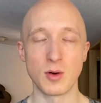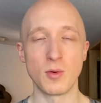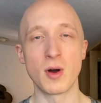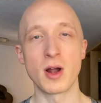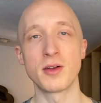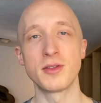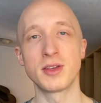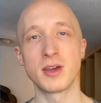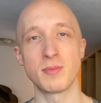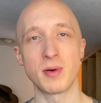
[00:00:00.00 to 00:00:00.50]

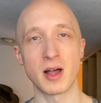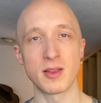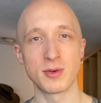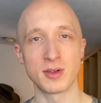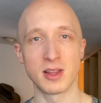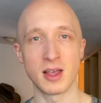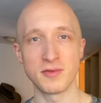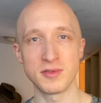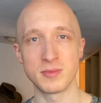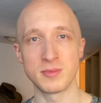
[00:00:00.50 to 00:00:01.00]
While the Apollo
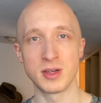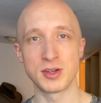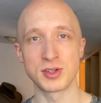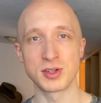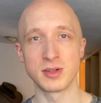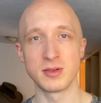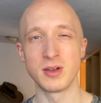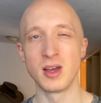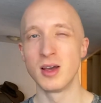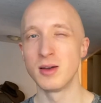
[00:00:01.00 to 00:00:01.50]
11
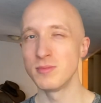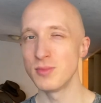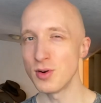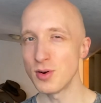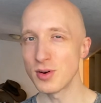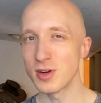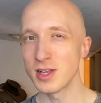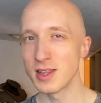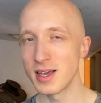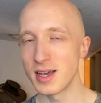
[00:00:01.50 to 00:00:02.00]
mission
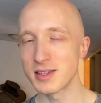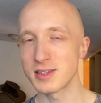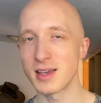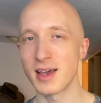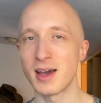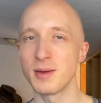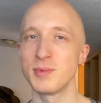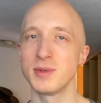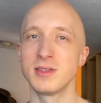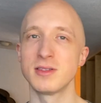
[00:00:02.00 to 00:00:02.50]
more or less
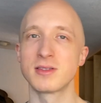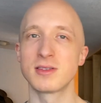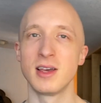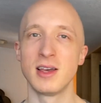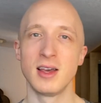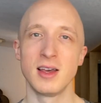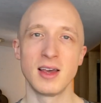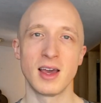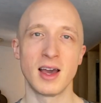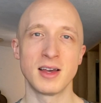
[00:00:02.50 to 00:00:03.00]
happens
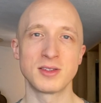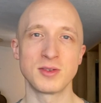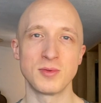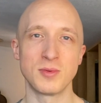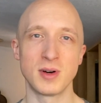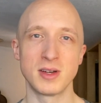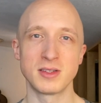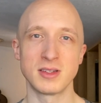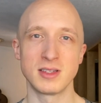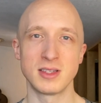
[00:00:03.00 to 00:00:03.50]
as it
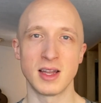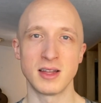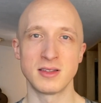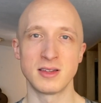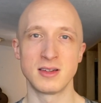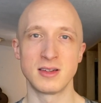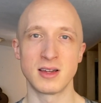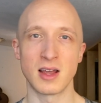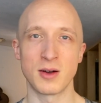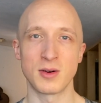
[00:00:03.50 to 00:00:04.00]
was
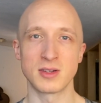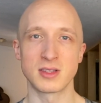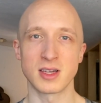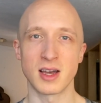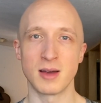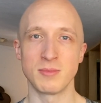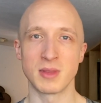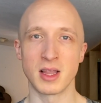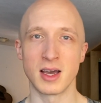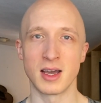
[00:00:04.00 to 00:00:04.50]
intended in our
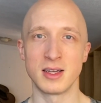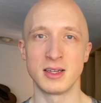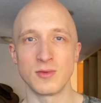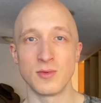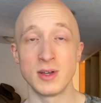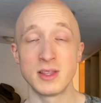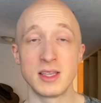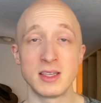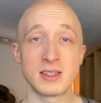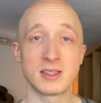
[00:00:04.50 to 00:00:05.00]
timeline,
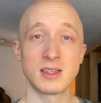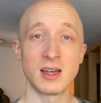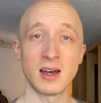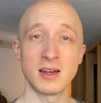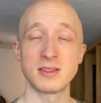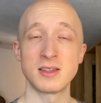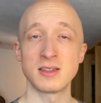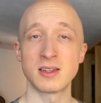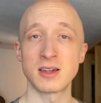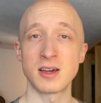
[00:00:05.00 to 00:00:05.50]
what this
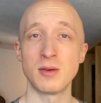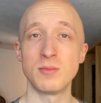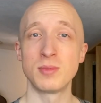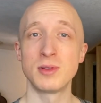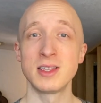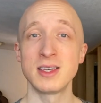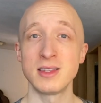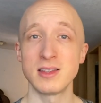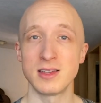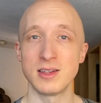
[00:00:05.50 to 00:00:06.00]
does is it
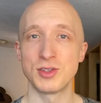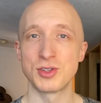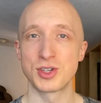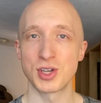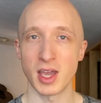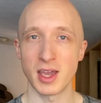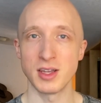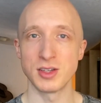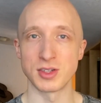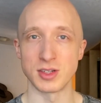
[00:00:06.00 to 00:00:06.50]
completely
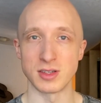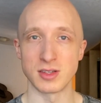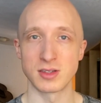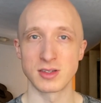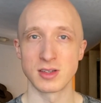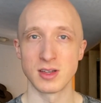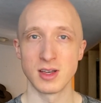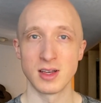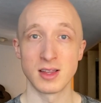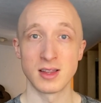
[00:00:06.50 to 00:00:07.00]

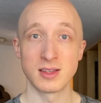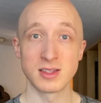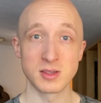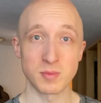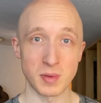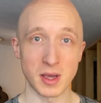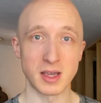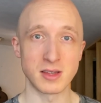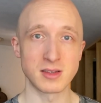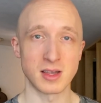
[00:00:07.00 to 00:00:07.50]
changes
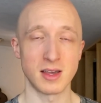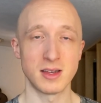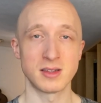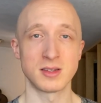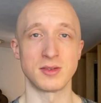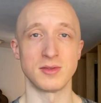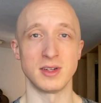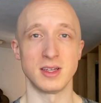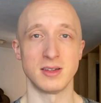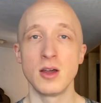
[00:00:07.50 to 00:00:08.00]
space
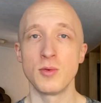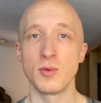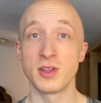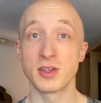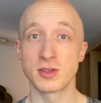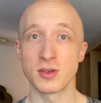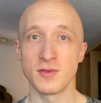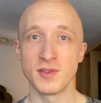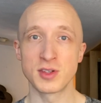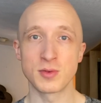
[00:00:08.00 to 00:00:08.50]
history. When the
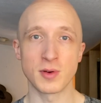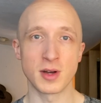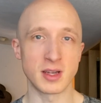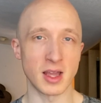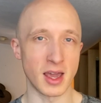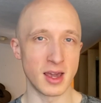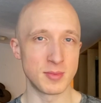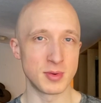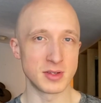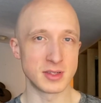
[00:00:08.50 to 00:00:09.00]
Soviets were
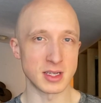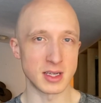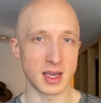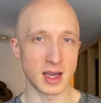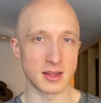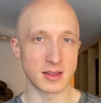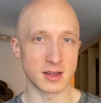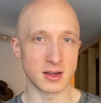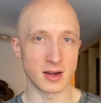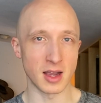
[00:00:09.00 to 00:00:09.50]
unable to
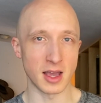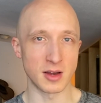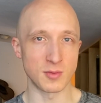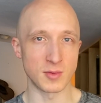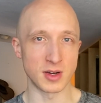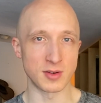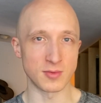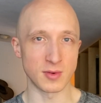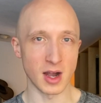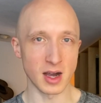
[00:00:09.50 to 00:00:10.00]
get their N
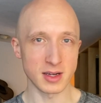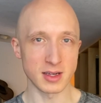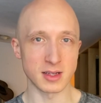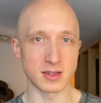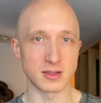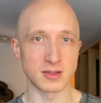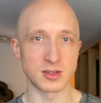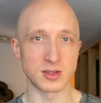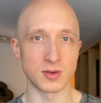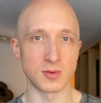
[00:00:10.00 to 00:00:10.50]
1
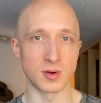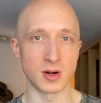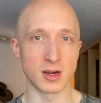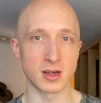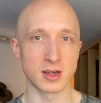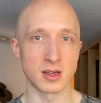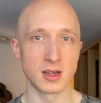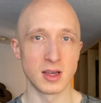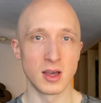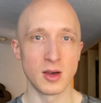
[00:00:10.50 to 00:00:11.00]
rocket to
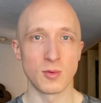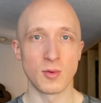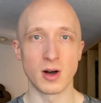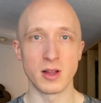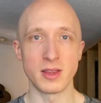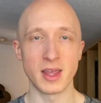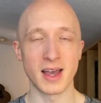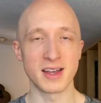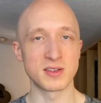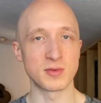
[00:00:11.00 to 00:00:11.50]
work, while
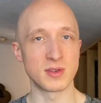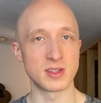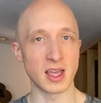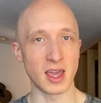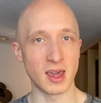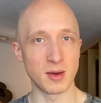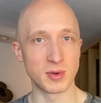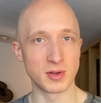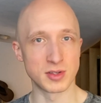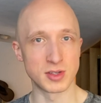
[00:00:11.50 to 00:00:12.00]
NASA was
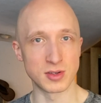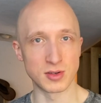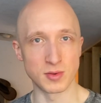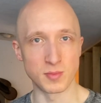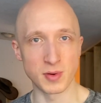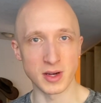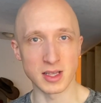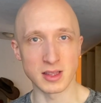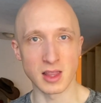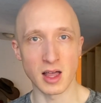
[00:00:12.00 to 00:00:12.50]
able to
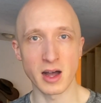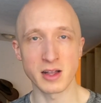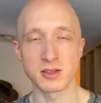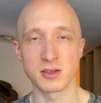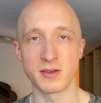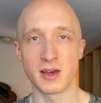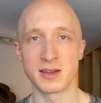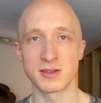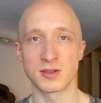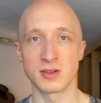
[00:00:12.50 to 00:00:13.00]
bring lots
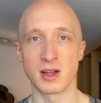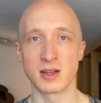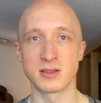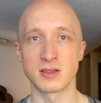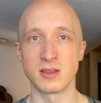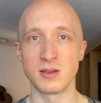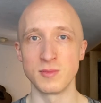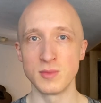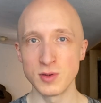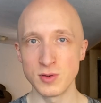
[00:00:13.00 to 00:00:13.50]
of astronauts
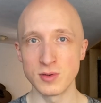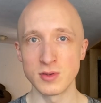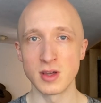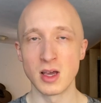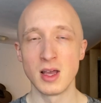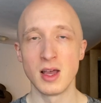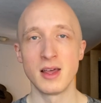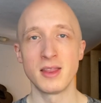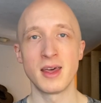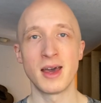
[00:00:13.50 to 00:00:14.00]
to the moon,
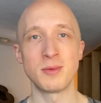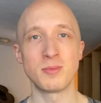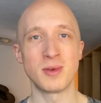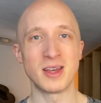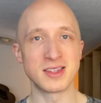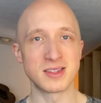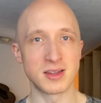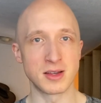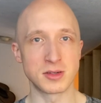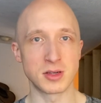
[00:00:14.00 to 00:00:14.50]
that
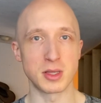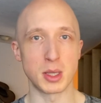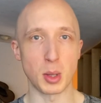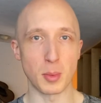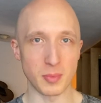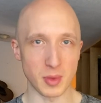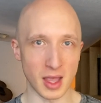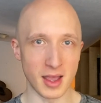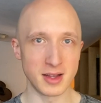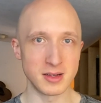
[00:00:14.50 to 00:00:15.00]
essentially
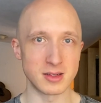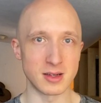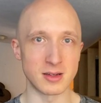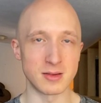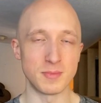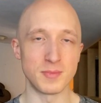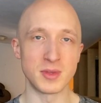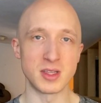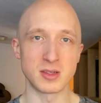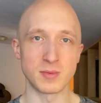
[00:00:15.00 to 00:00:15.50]
ended
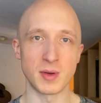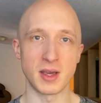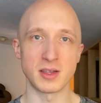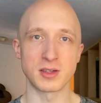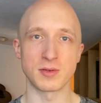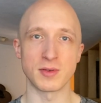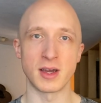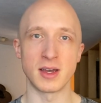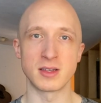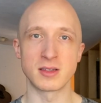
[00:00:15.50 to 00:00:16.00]
the
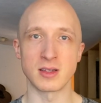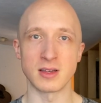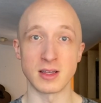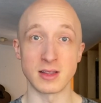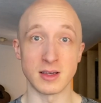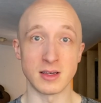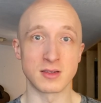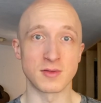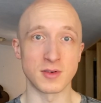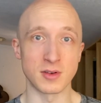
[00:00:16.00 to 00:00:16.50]
space race, at
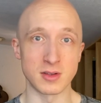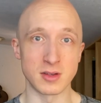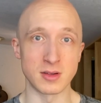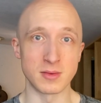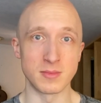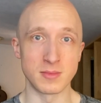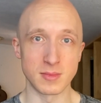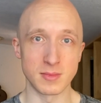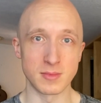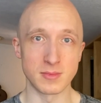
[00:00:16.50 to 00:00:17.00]
least for the
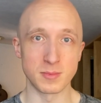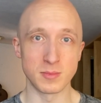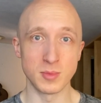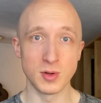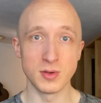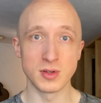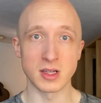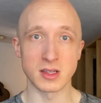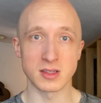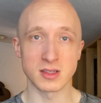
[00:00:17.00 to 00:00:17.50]

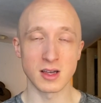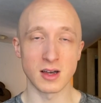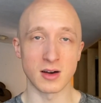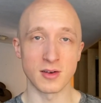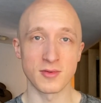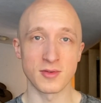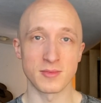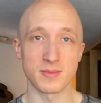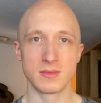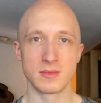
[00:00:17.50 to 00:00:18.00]
moon
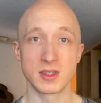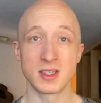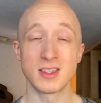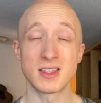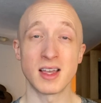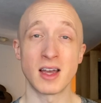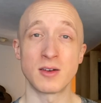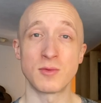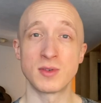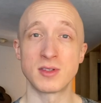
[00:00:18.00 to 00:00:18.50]
itself. Since
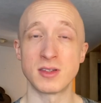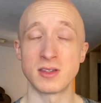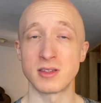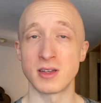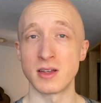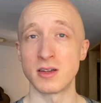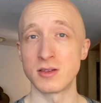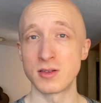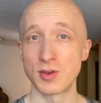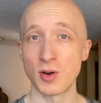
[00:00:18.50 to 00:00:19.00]
that was the
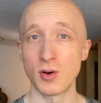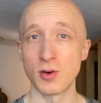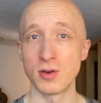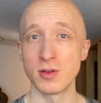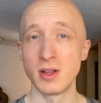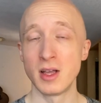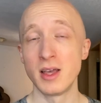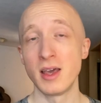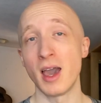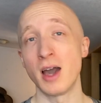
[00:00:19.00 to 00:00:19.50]
stated
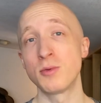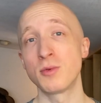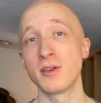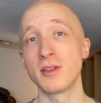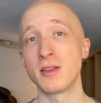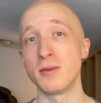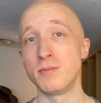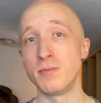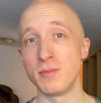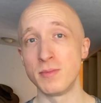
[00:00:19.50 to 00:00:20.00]
goal and one
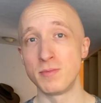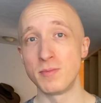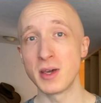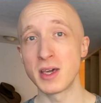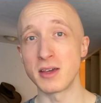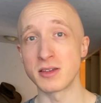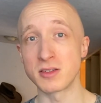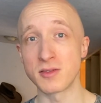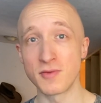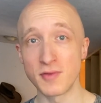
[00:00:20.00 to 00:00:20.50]
of the
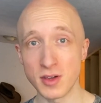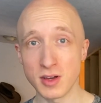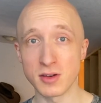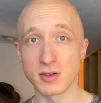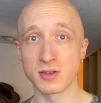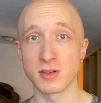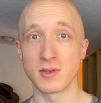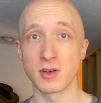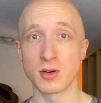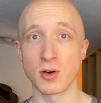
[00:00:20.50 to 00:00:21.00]
biggest
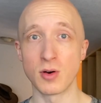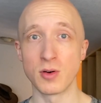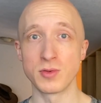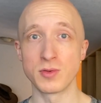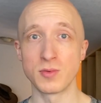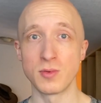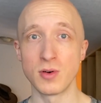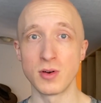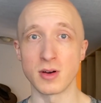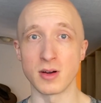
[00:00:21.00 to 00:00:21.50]
fears of the Cold
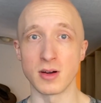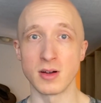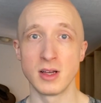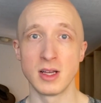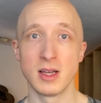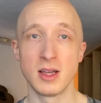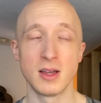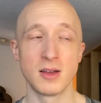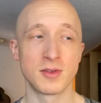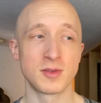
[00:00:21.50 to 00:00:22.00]
War.
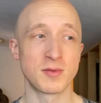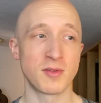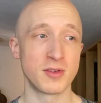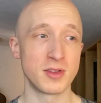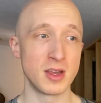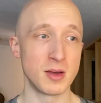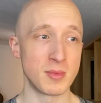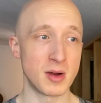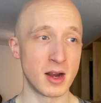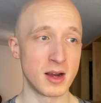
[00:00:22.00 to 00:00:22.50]
For
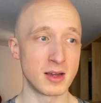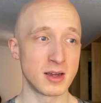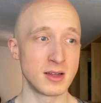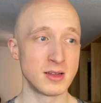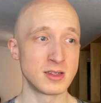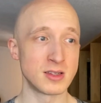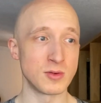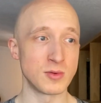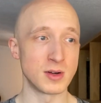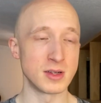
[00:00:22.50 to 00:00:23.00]
the
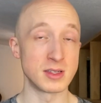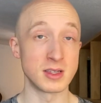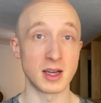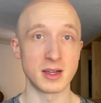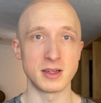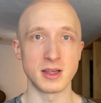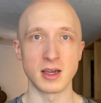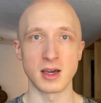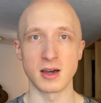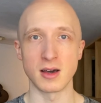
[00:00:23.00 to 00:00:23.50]
Americans, it was the
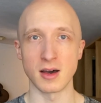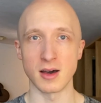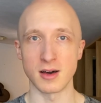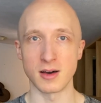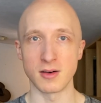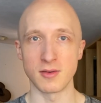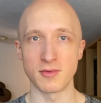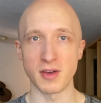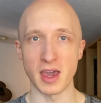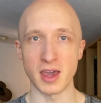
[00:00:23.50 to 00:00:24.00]
idea
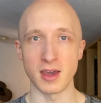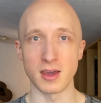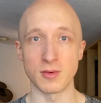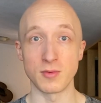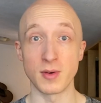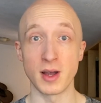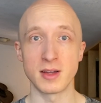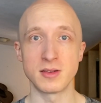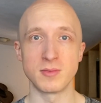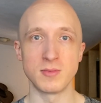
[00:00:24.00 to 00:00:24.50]
of a
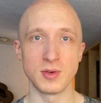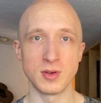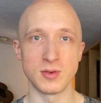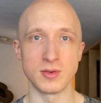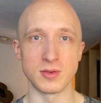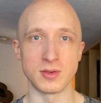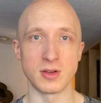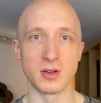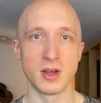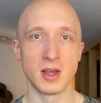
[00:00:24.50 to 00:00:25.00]
red
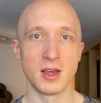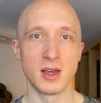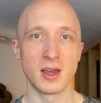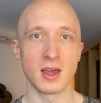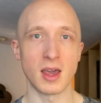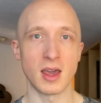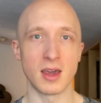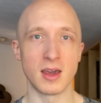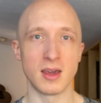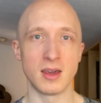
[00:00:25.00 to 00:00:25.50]
moon,
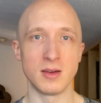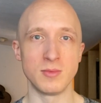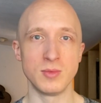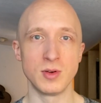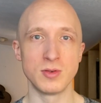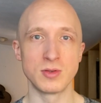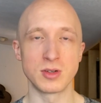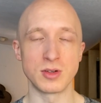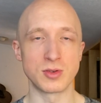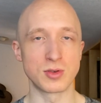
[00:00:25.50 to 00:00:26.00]
a
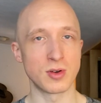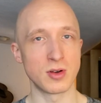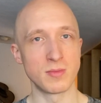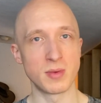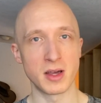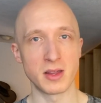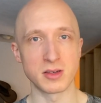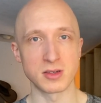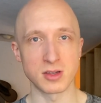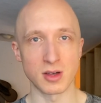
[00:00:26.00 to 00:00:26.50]
moon controlled
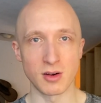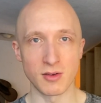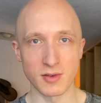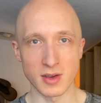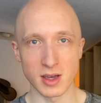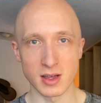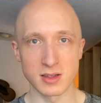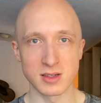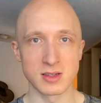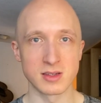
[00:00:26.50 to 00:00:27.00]
by the
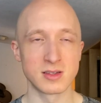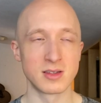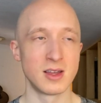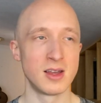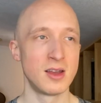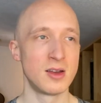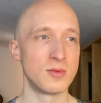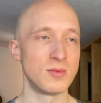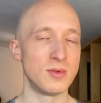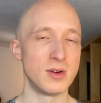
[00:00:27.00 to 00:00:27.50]
Soviets
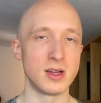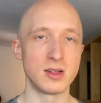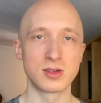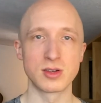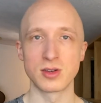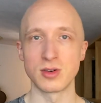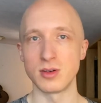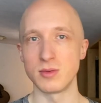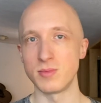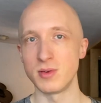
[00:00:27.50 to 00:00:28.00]
which
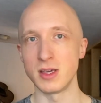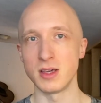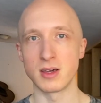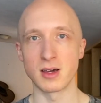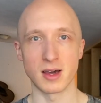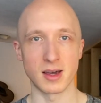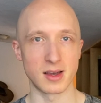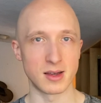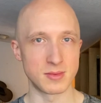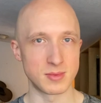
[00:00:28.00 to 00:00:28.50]
could be
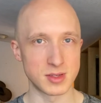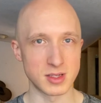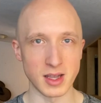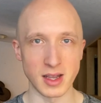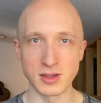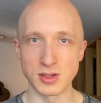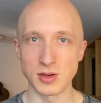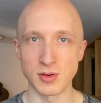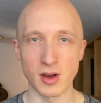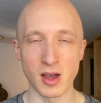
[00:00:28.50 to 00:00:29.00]
a
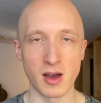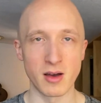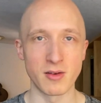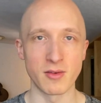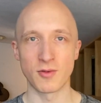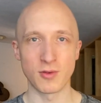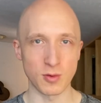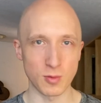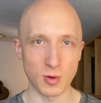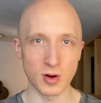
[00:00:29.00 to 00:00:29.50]
staging ground
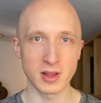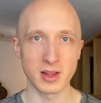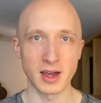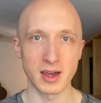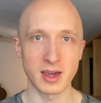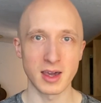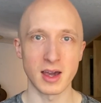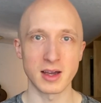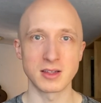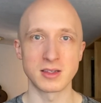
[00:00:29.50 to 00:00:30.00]
for
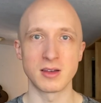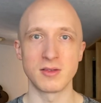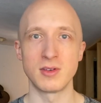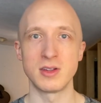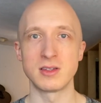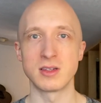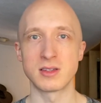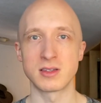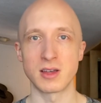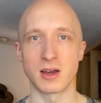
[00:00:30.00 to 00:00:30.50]
warlike
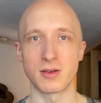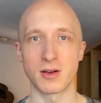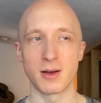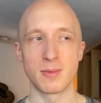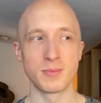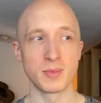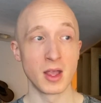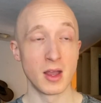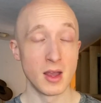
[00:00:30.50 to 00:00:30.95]
activities, etc.